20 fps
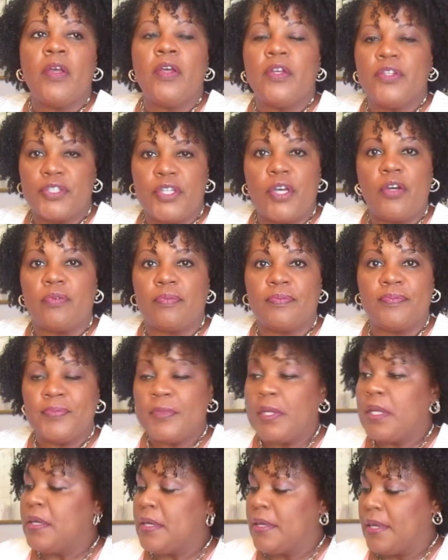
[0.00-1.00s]
So
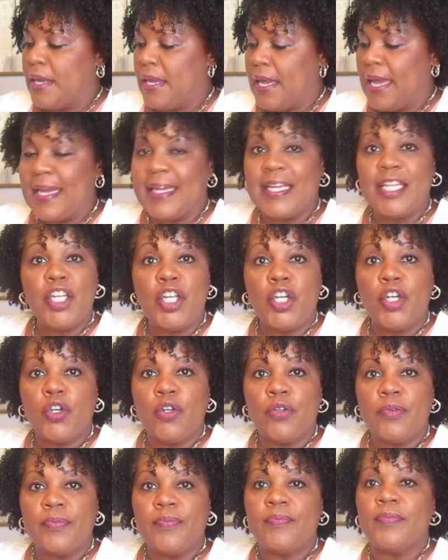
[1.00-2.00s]
hang in there.
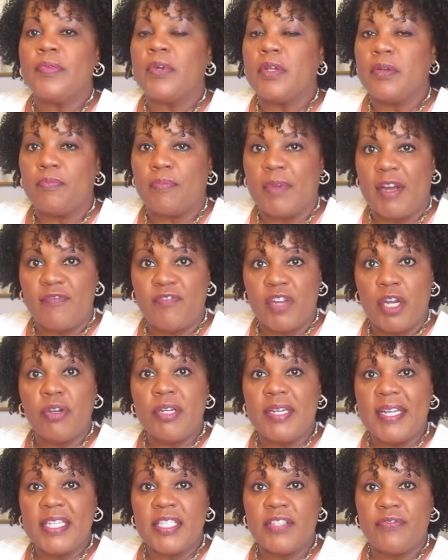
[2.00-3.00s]
My very
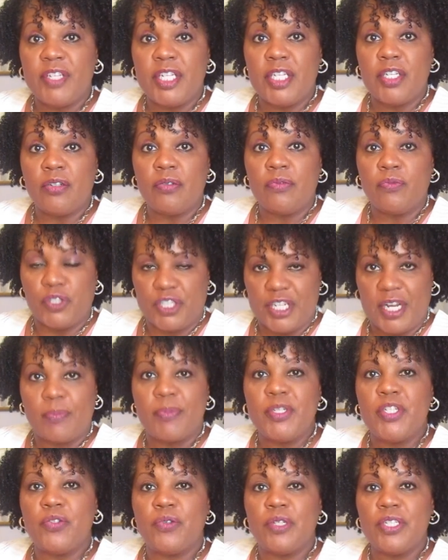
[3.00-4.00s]
next video, which I'll
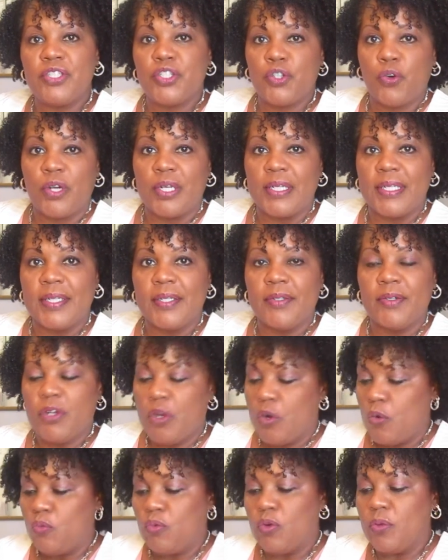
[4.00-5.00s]
be doing shortly,
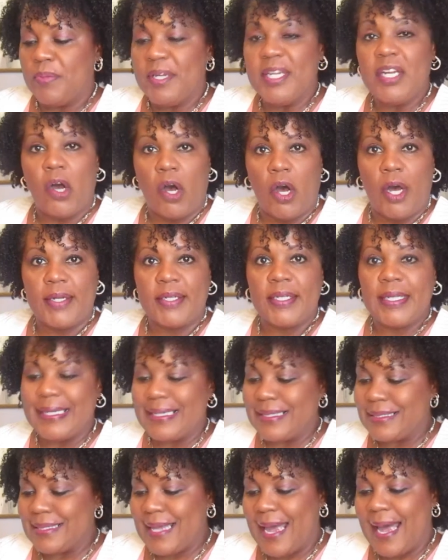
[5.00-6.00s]
will be on
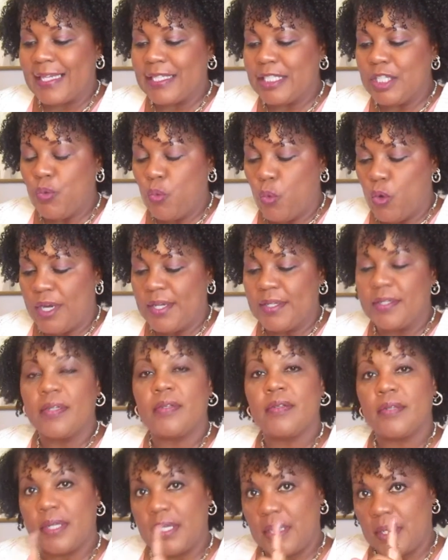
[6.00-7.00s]
exactly what,
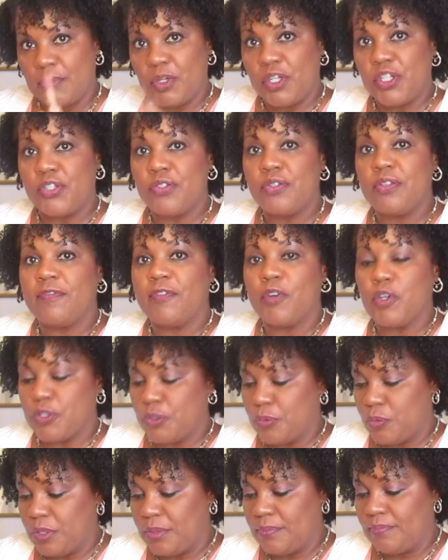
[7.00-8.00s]
and I'm going to do the first
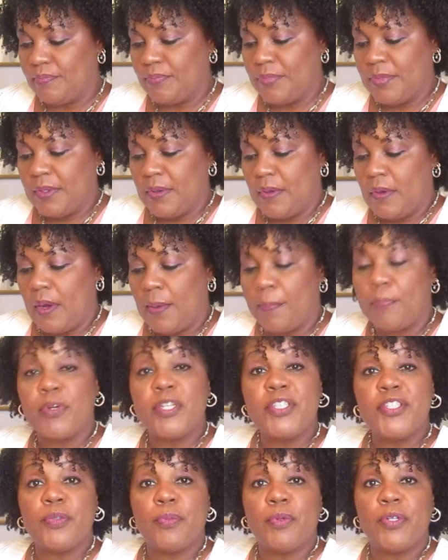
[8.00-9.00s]
one, a
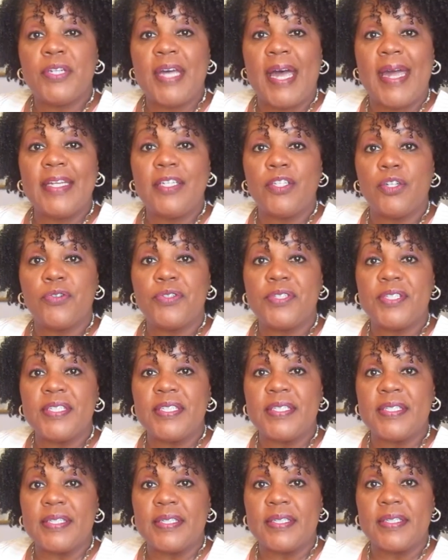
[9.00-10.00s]
principal
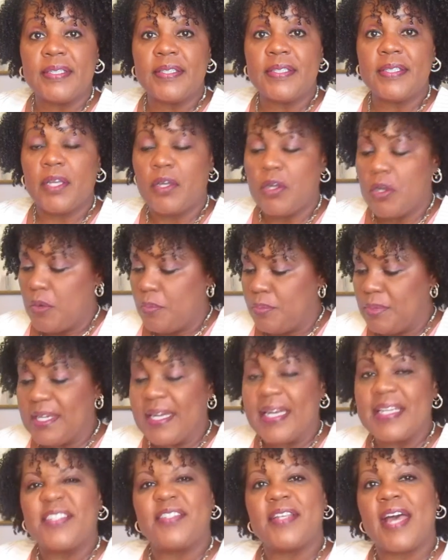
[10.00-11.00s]
diagnosis is
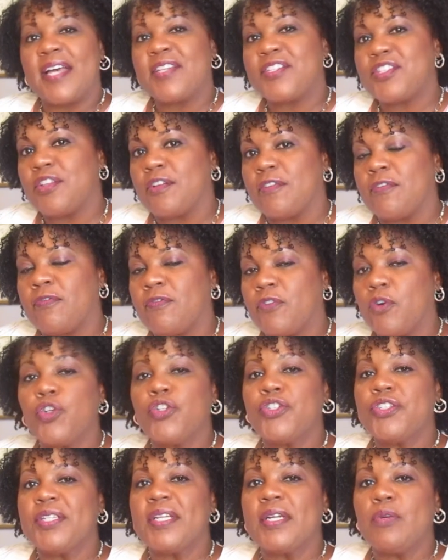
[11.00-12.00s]
because that's the
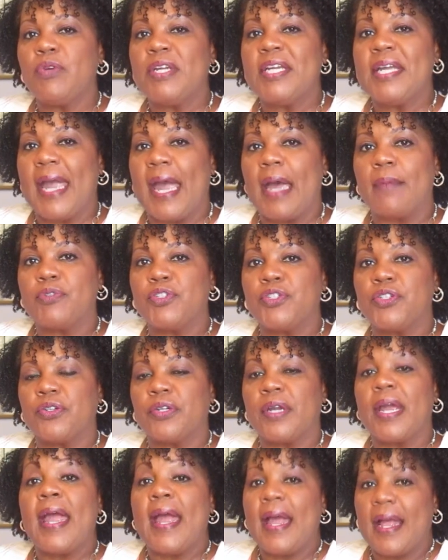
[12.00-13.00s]
first thing we capture
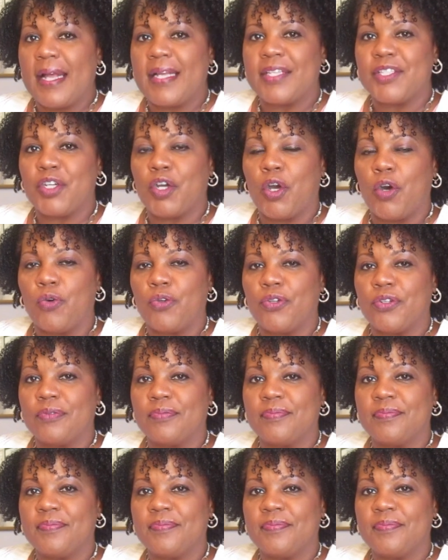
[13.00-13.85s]
as a coder.